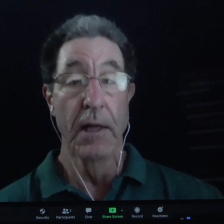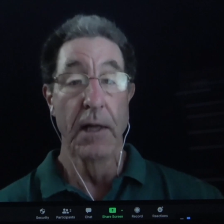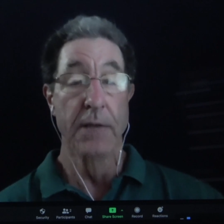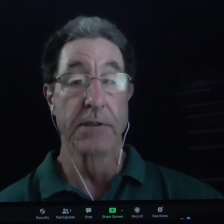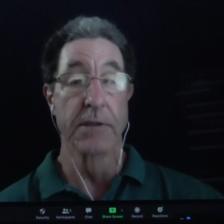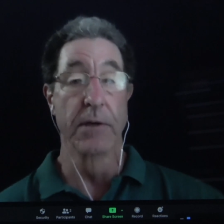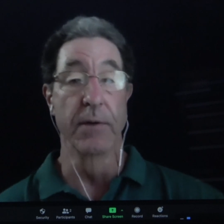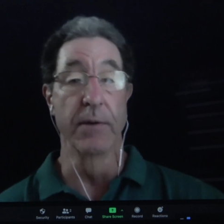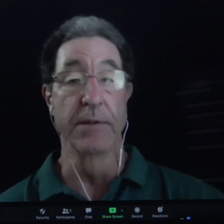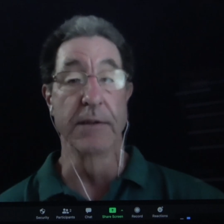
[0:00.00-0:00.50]

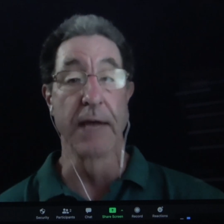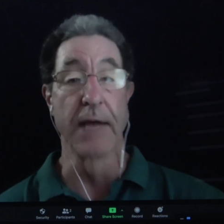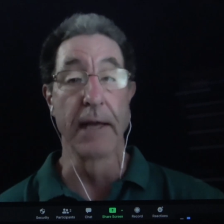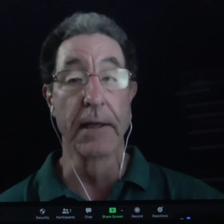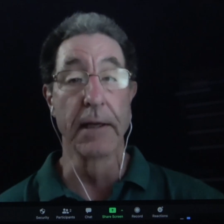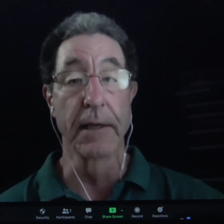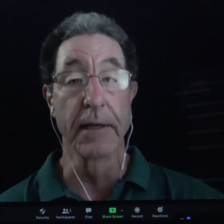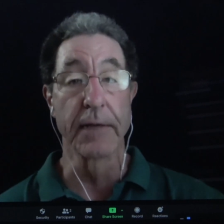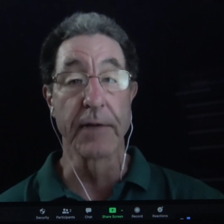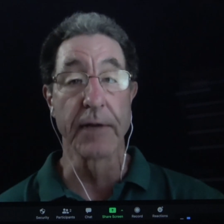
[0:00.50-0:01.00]
So as I
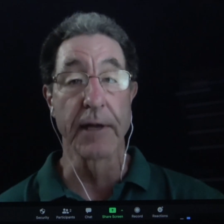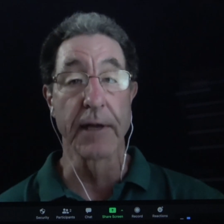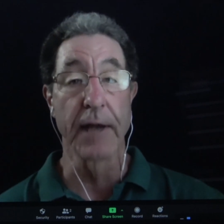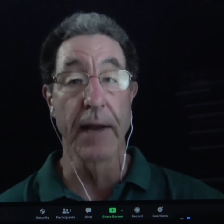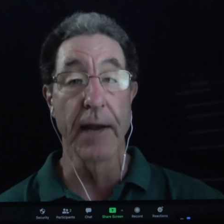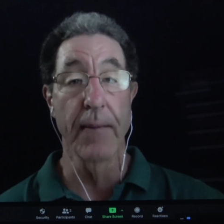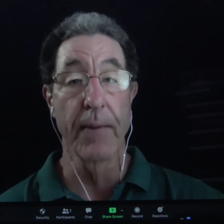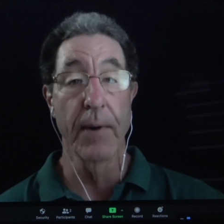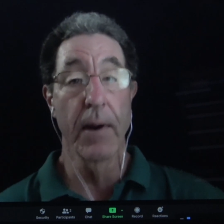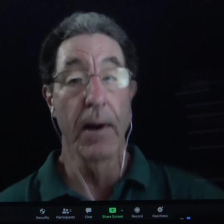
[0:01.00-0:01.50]
look at the
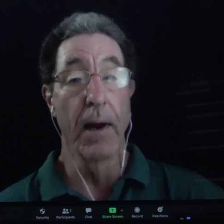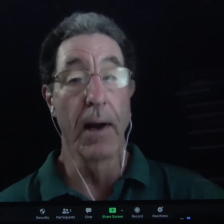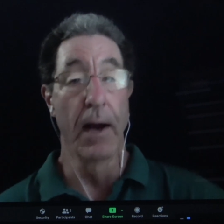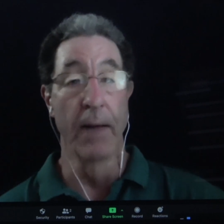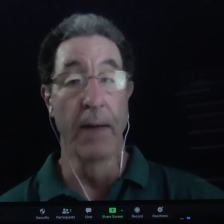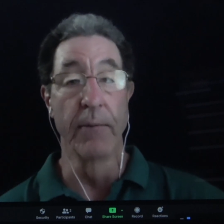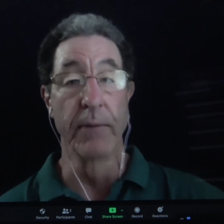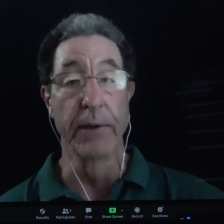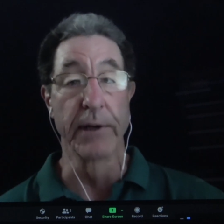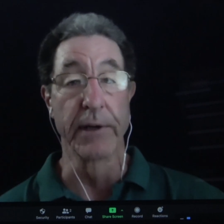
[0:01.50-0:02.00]
camera,
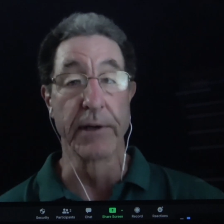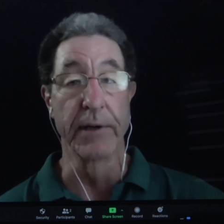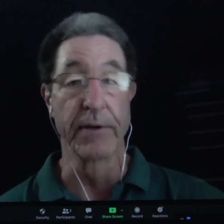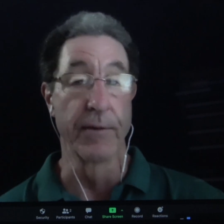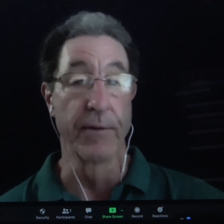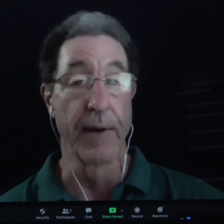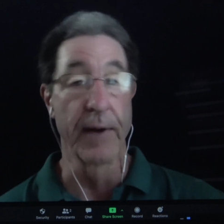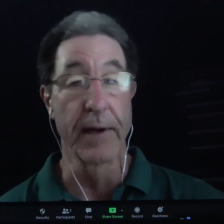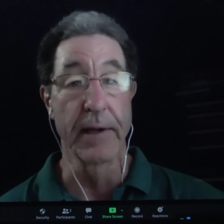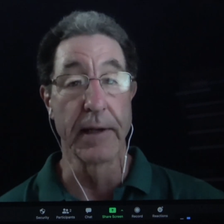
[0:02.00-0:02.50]
I'm looking
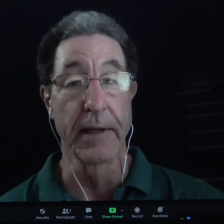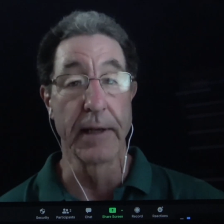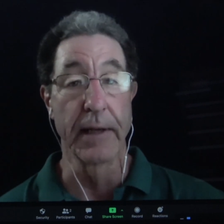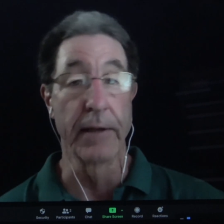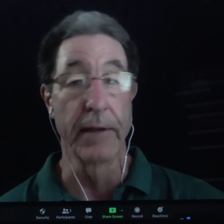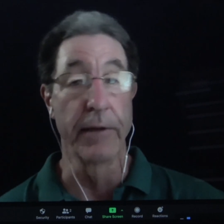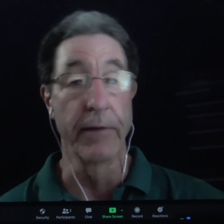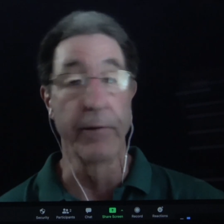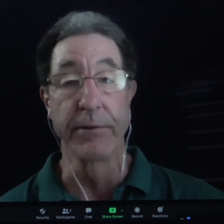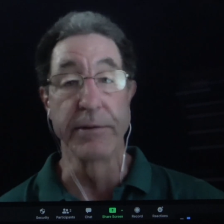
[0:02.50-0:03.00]
directly at
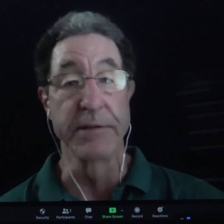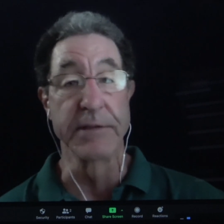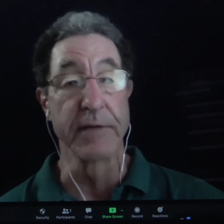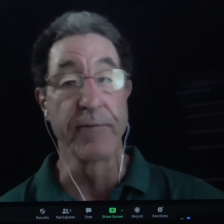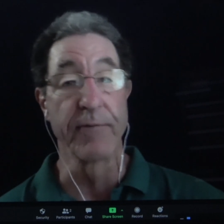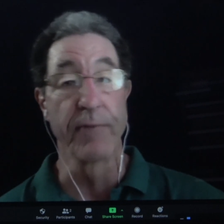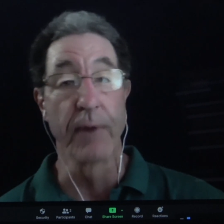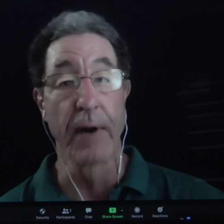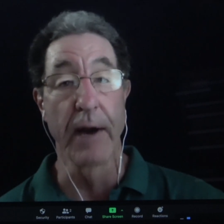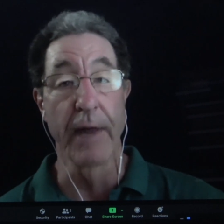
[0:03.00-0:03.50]
you as
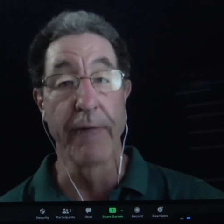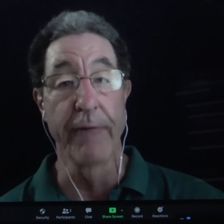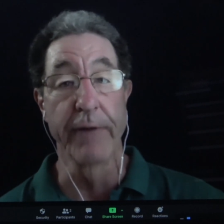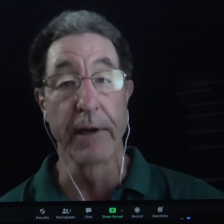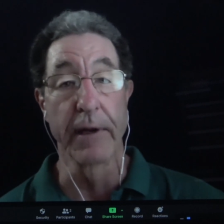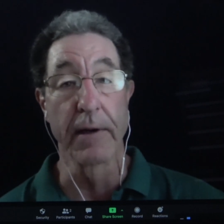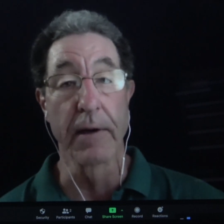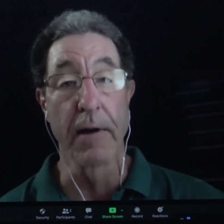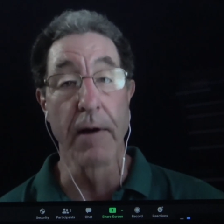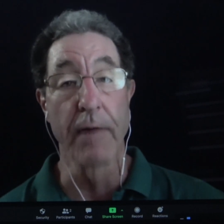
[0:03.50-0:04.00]
if we're having
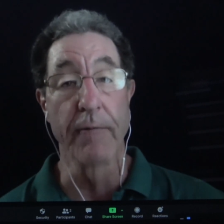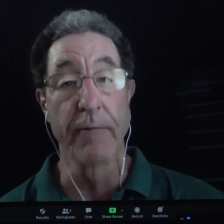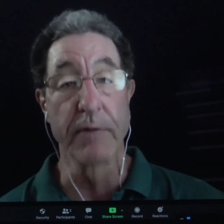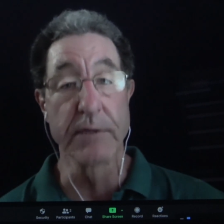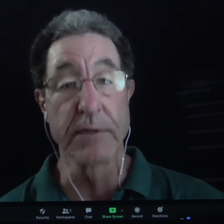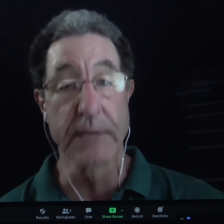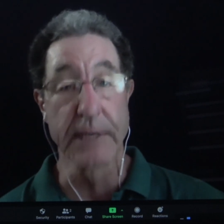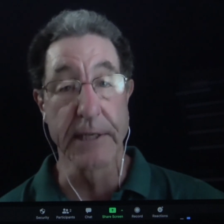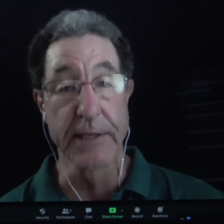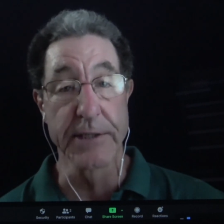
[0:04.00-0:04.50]
a
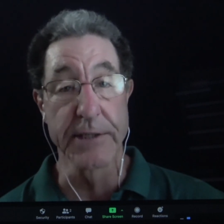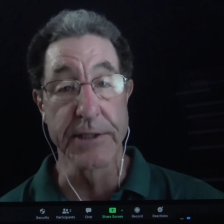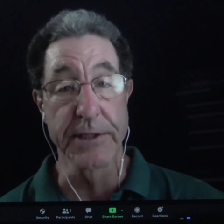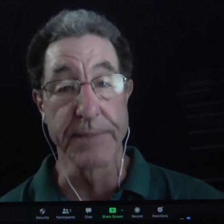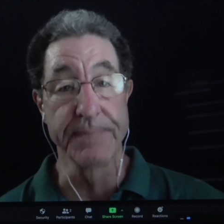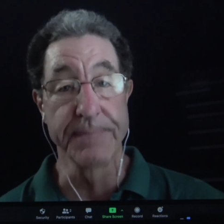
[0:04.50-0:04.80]
conversation.